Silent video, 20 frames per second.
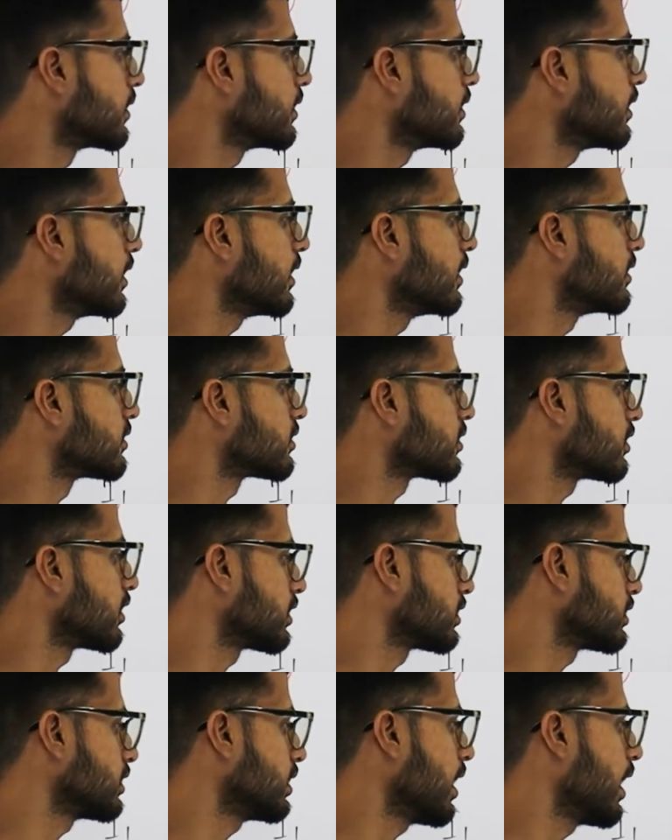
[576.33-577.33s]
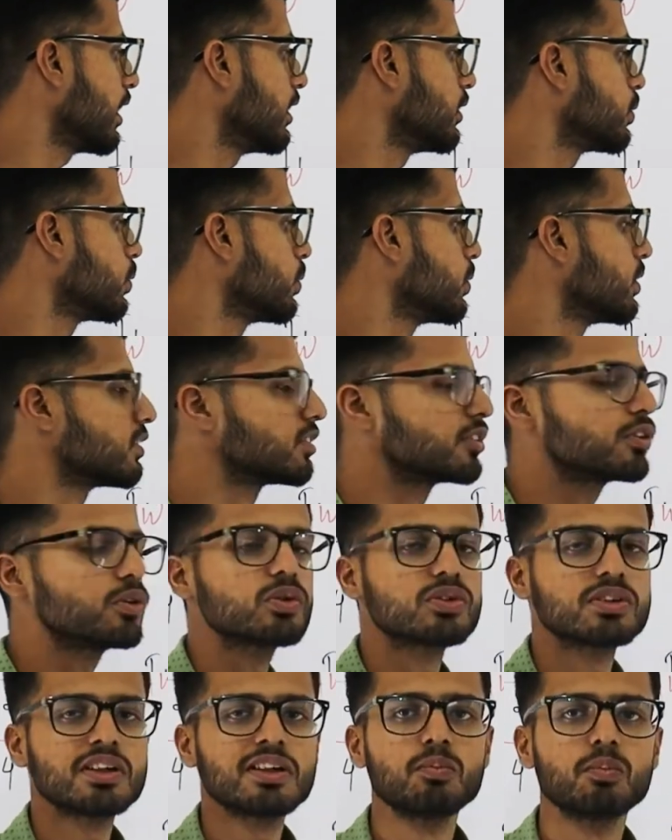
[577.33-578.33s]
the instruction I2 is
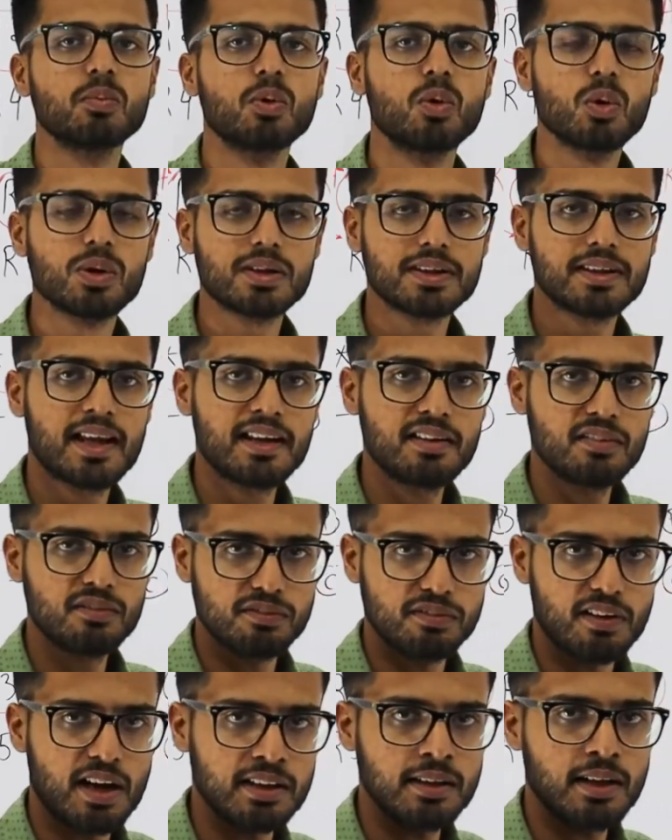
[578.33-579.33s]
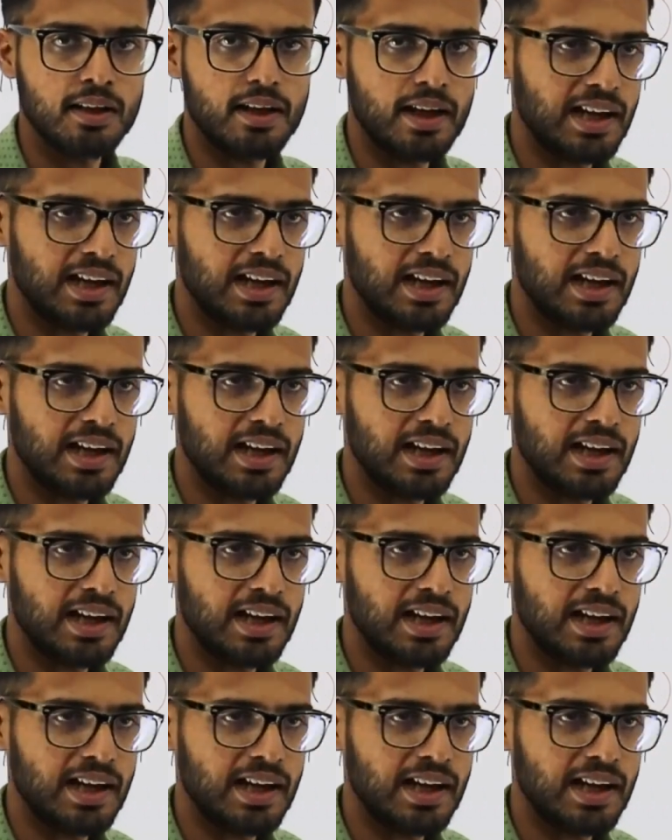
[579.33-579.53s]
using more than 1